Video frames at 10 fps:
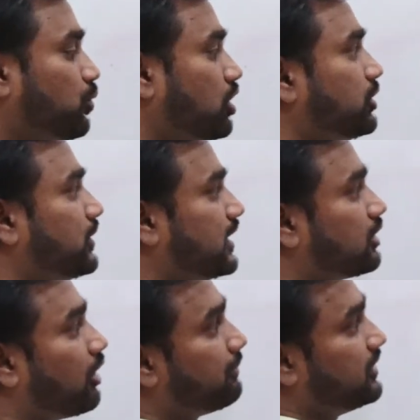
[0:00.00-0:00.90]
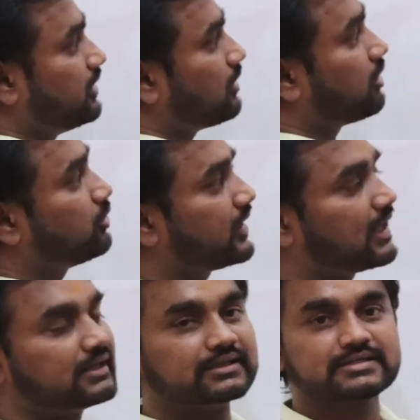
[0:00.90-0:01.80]
want, you can copy or you can
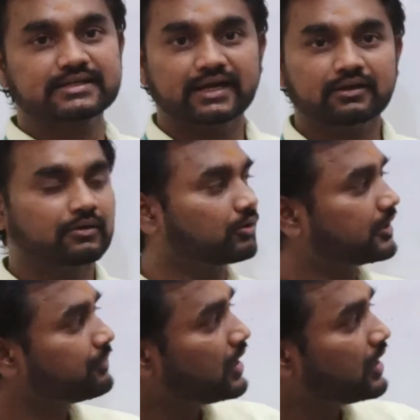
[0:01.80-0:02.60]
understand. Okay,